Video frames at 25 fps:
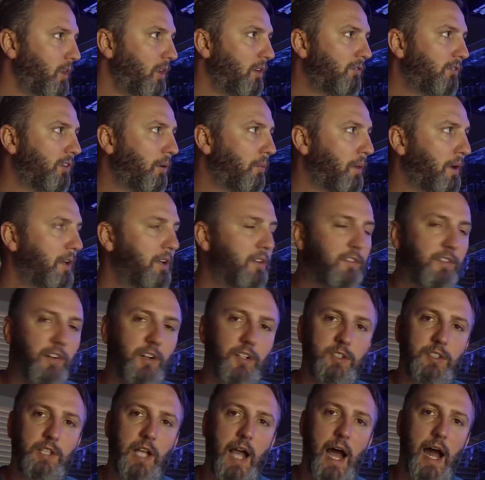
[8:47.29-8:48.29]
from when you
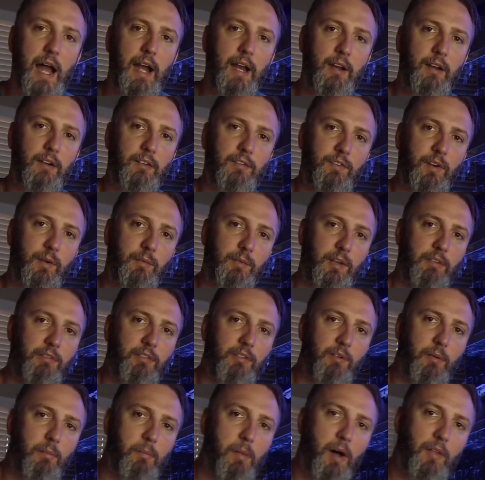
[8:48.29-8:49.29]
first got it, or from
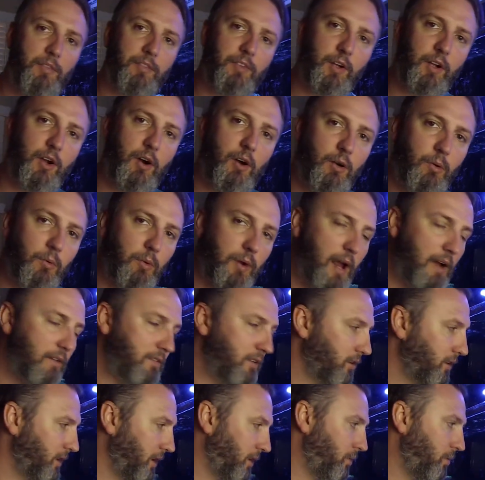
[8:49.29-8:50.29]
even a month ago or
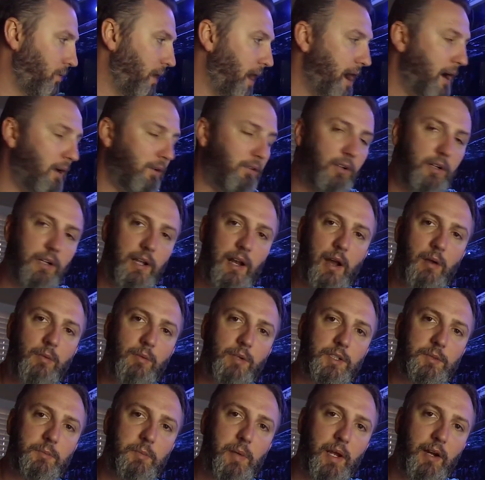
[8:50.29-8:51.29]
whatever, you're like, wow, look at how
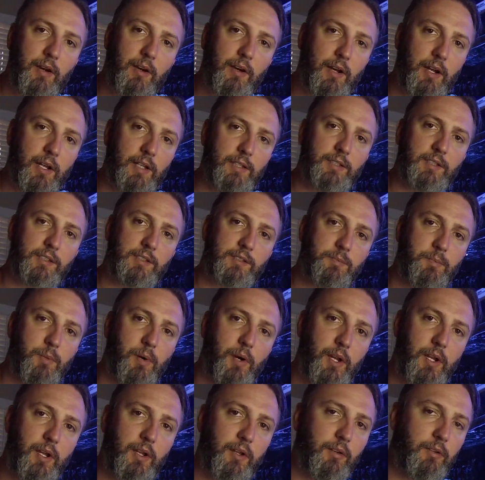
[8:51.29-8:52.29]
much bigger it is. It's
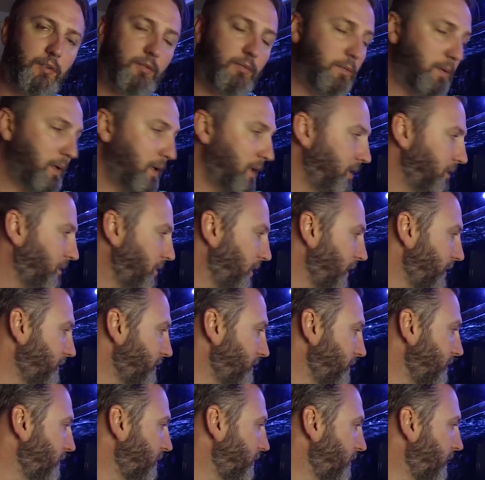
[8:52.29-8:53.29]
pretty
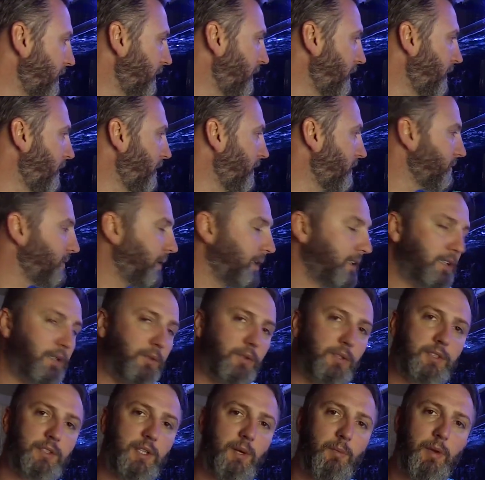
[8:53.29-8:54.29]
crazy. Especially
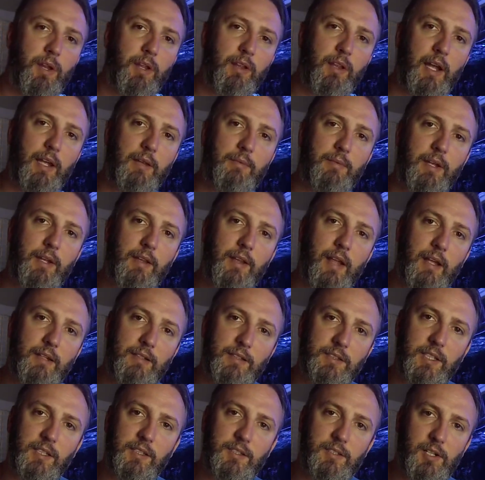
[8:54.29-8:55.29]
with somebody like me
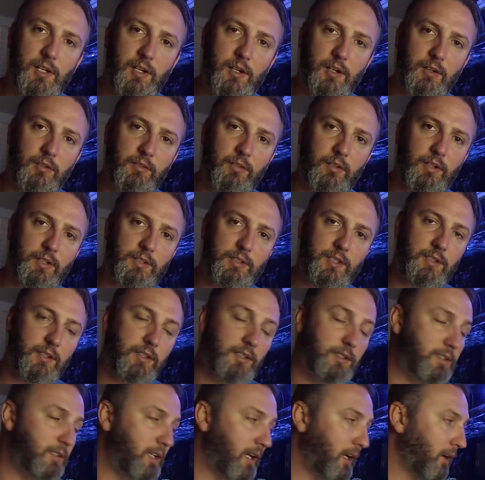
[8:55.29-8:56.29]
that sits here and looks
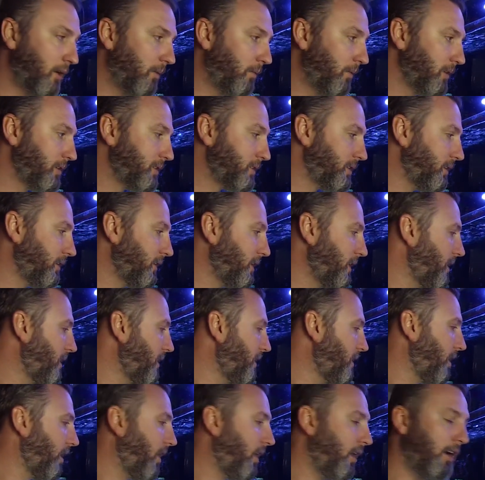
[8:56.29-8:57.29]
at this thing almost
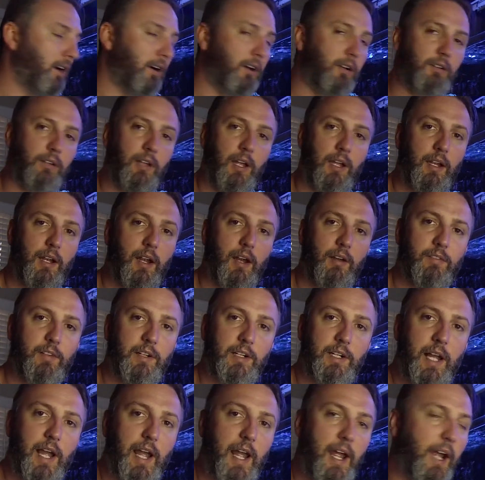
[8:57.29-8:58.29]
like
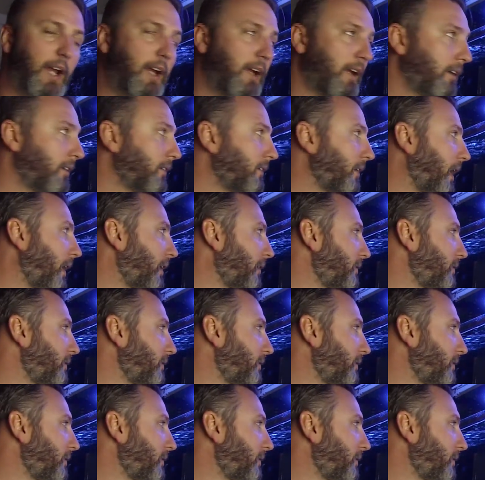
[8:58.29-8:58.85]
every day and